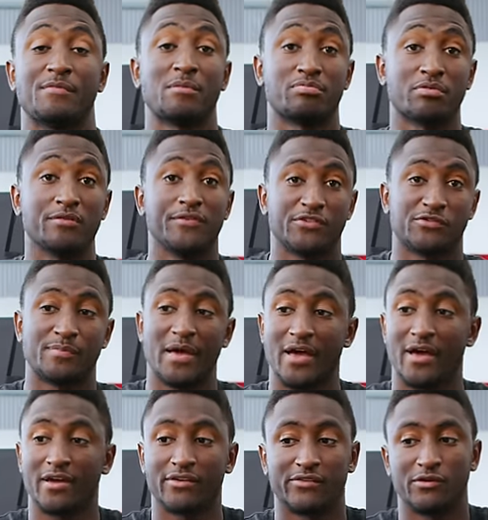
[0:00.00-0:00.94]
my previous
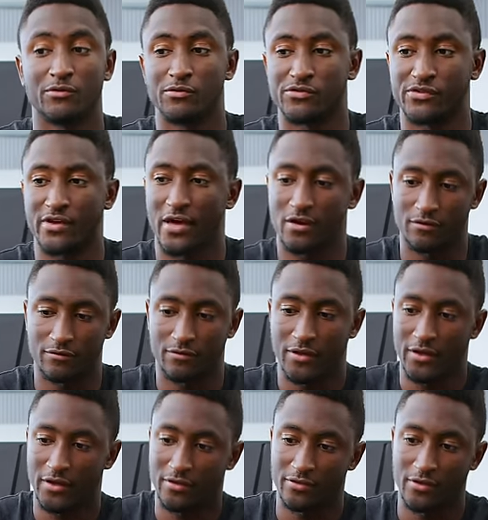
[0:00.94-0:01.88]
bags, it was kind of
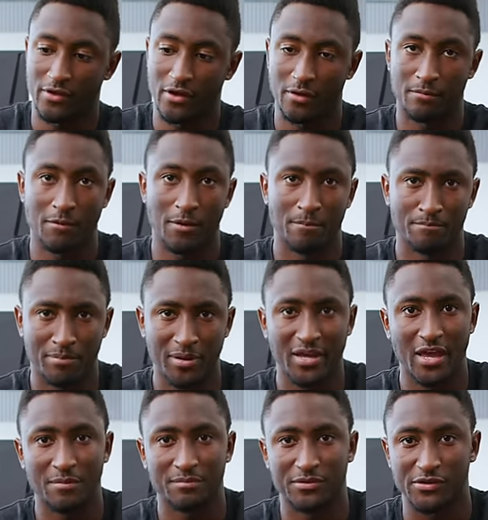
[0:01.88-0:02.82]
like a, a
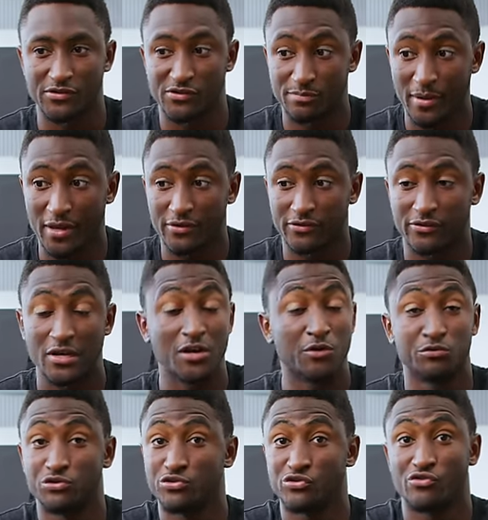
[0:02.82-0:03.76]
big empty space,
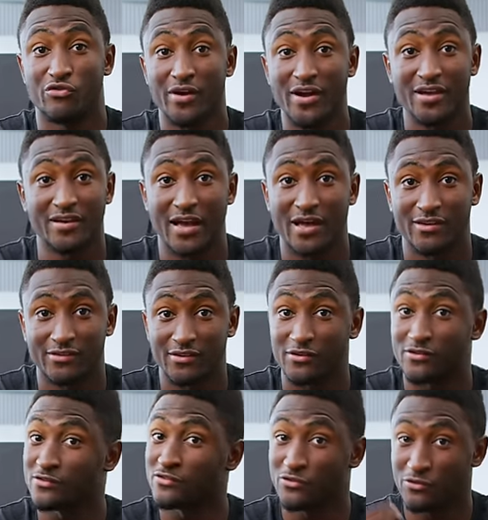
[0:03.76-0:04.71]
which is great as
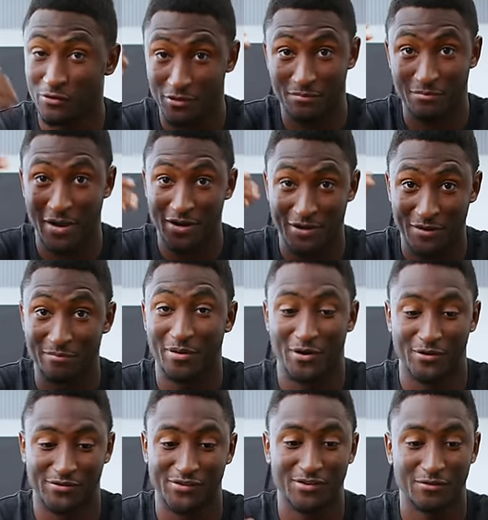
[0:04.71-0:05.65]
a student-minded
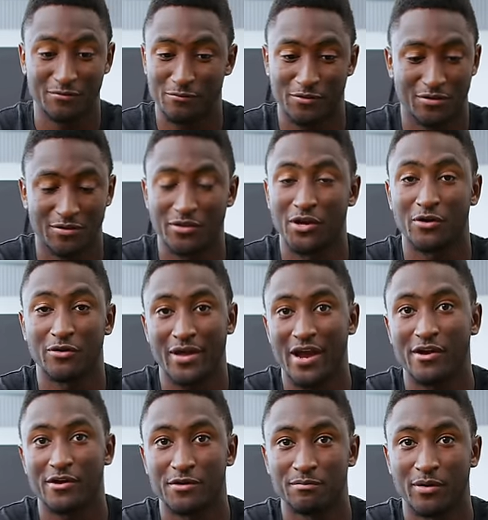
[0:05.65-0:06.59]
person with, you know,
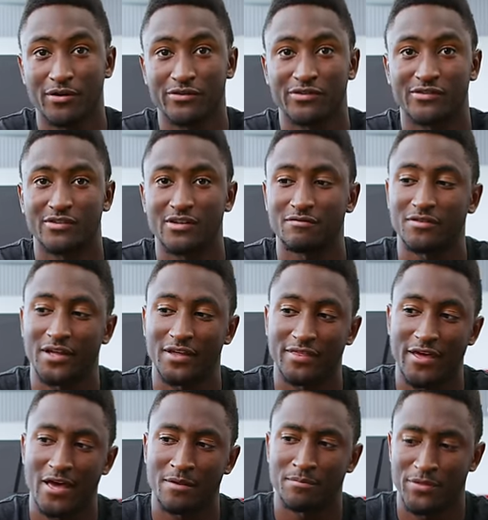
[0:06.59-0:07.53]
carrying books and stuff like
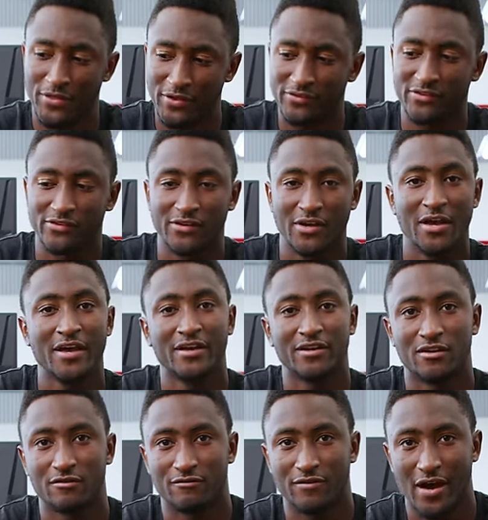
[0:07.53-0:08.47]
that, but this is
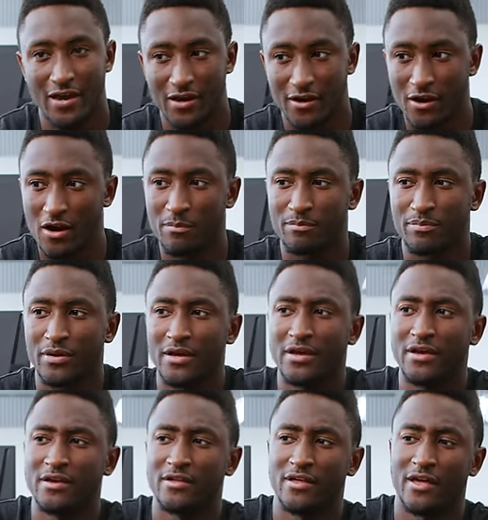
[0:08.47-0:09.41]
divided up.
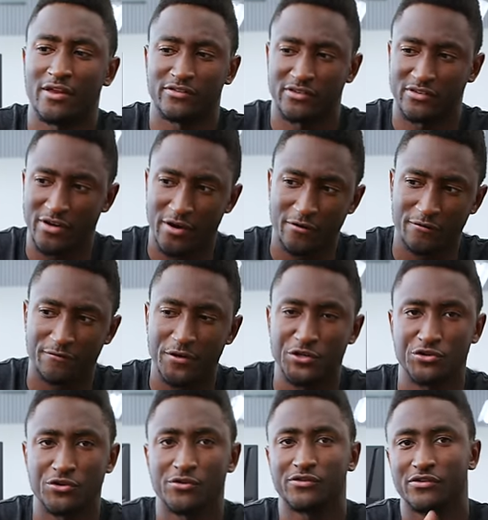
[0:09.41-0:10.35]
It has a ton of
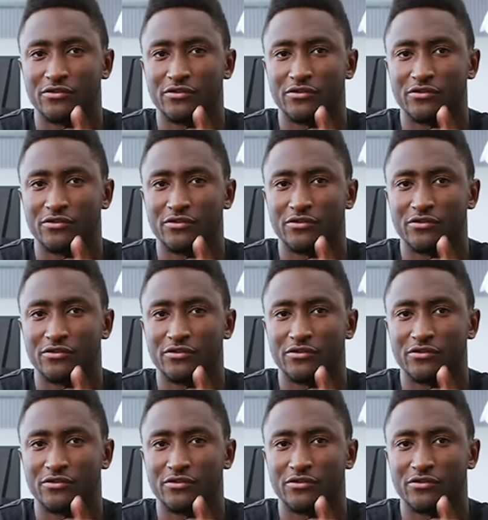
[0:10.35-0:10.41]
features,